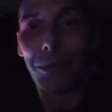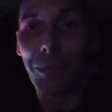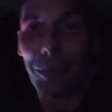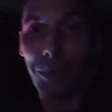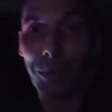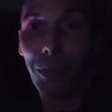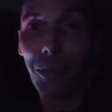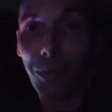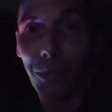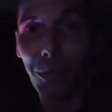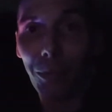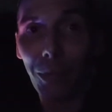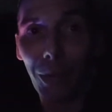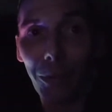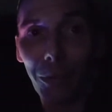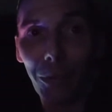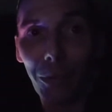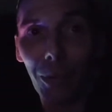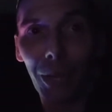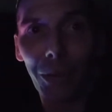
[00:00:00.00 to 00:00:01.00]
would be really,
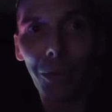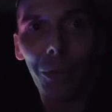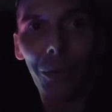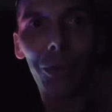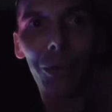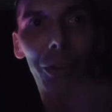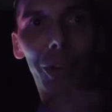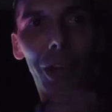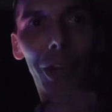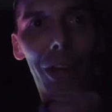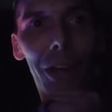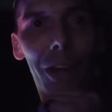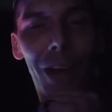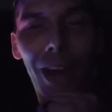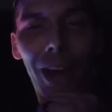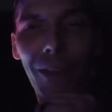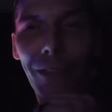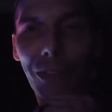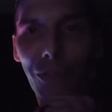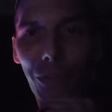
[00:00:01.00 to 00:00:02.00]
really cool to
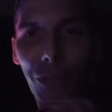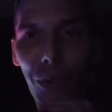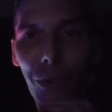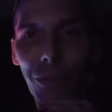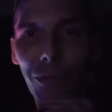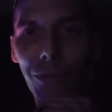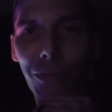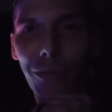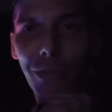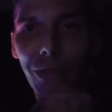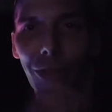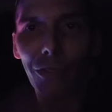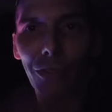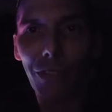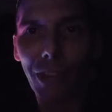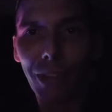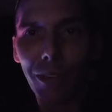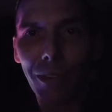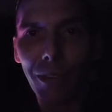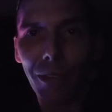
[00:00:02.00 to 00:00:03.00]
have a drone
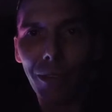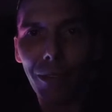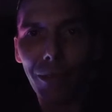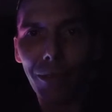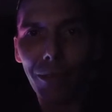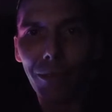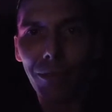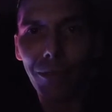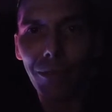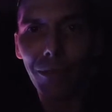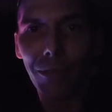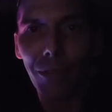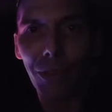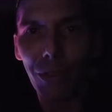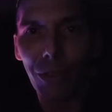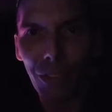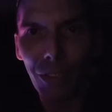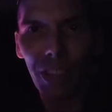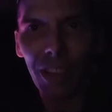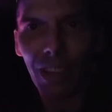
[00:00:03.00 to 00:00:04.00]
using
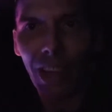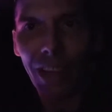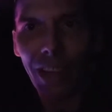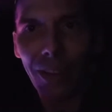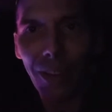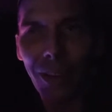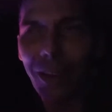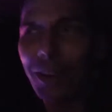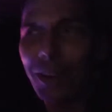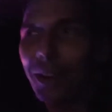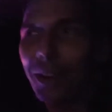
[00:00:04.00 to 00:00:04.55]
lidar.